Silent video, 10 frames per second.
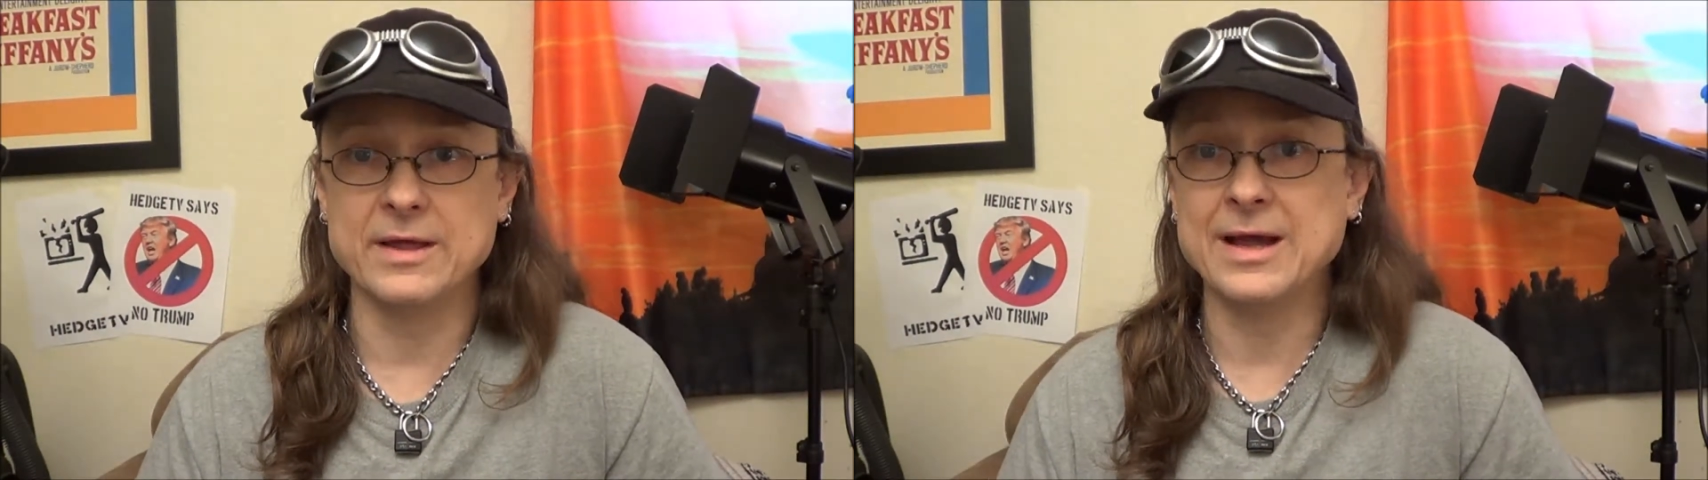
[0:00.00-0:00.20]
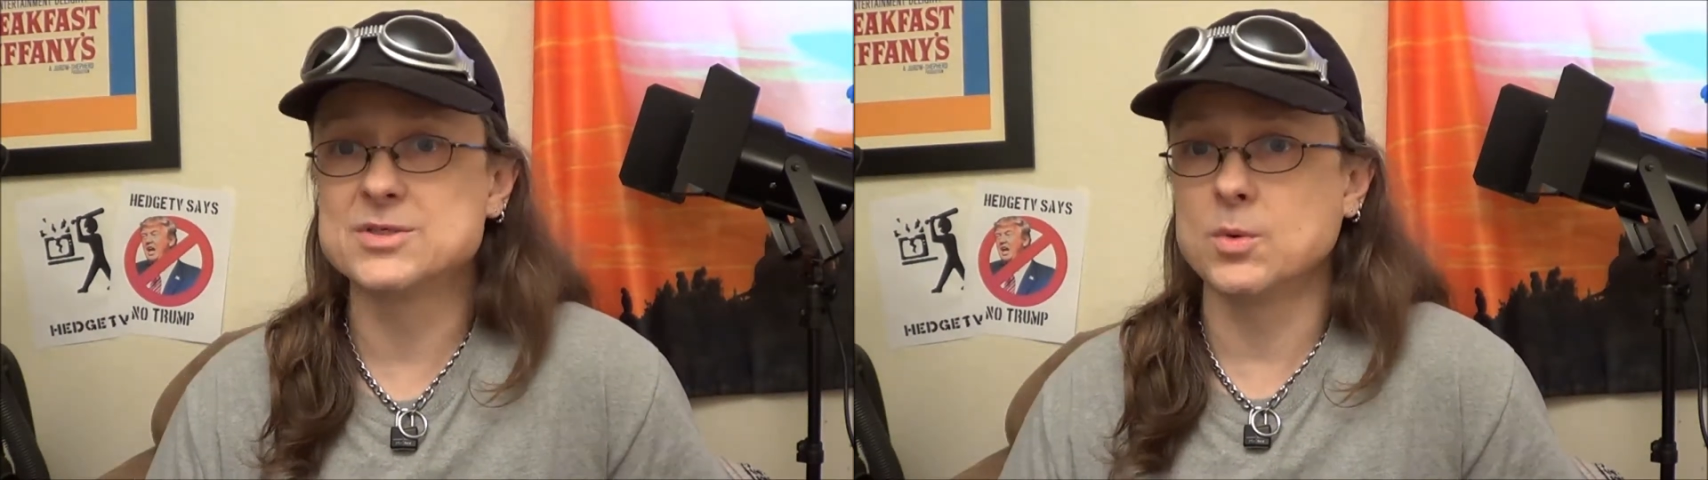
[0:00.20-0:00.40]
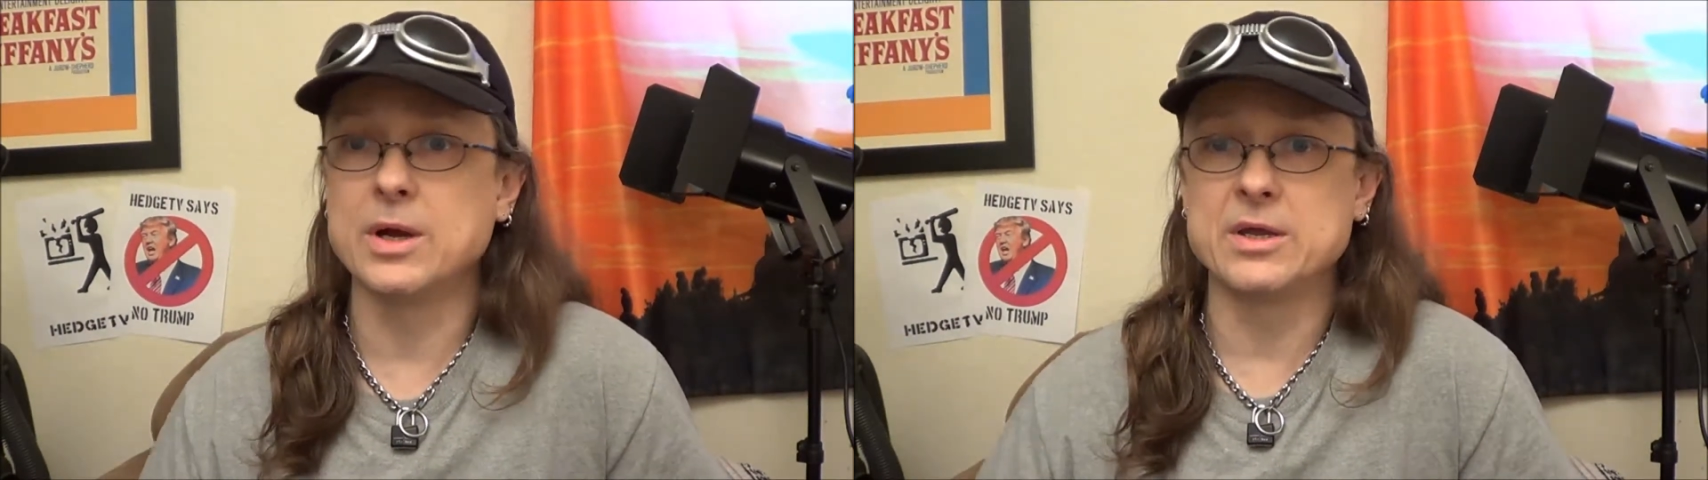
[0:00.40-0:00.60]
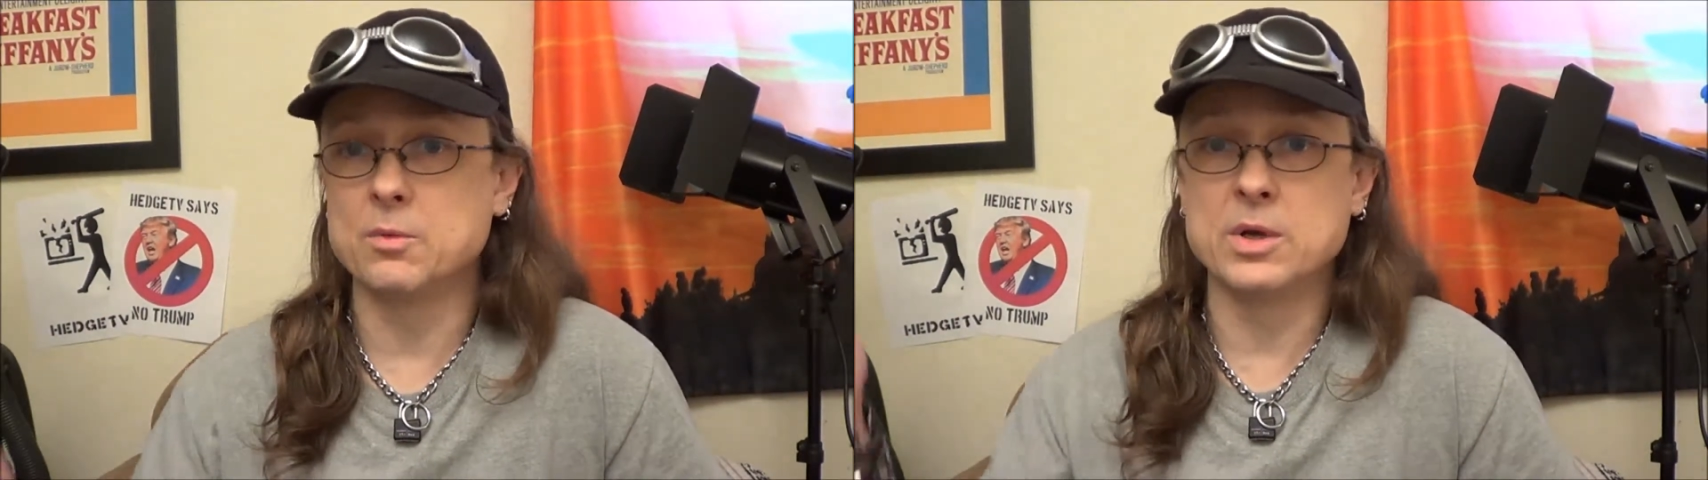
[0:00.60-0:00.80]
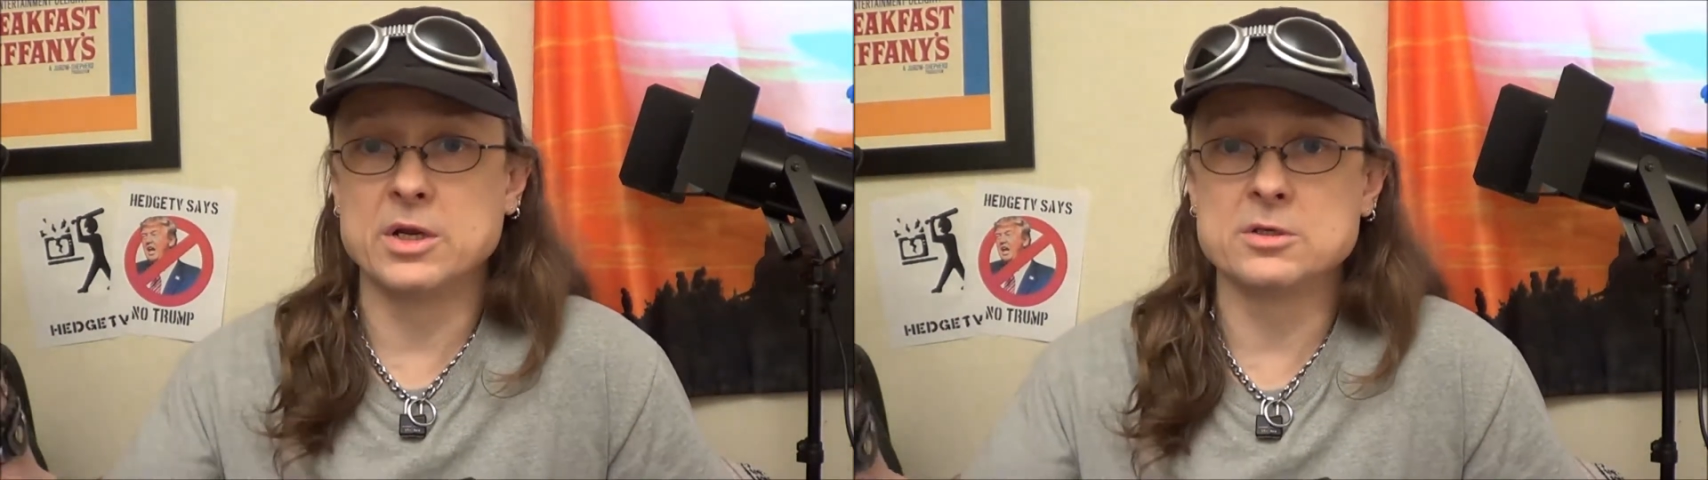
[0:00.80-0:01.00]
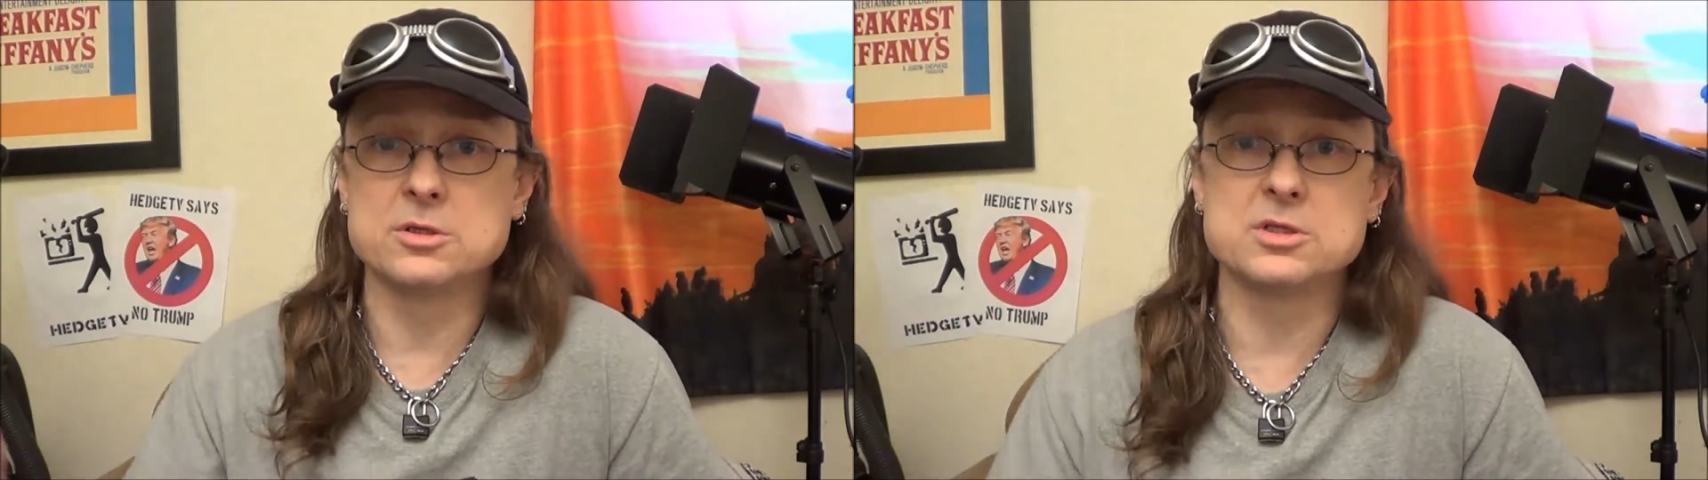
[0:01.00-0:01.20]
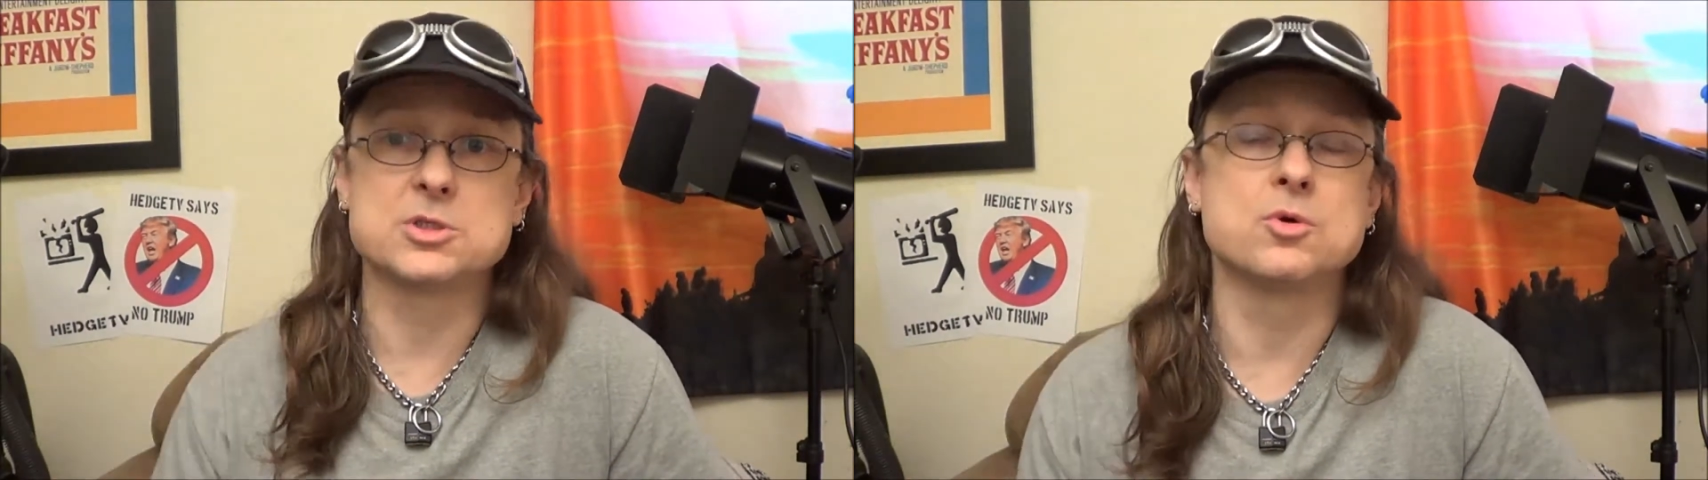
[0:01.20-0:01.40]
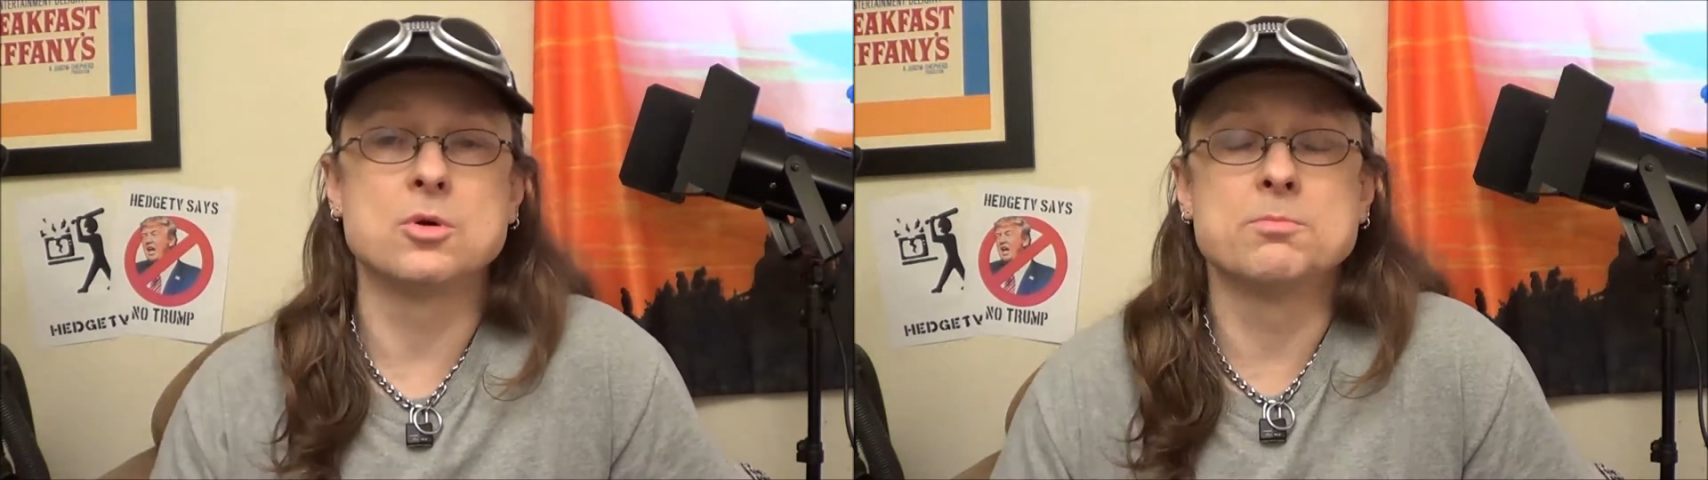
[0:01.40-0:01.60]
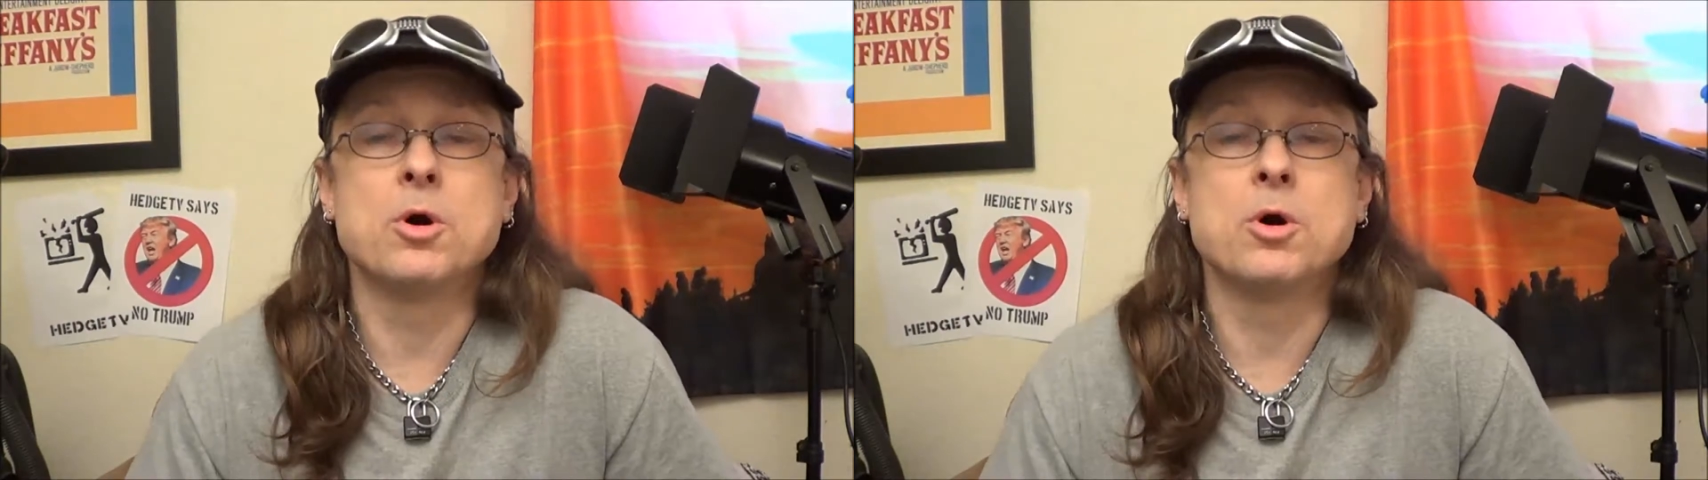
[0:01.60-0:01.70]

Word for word: That's why he went into the store and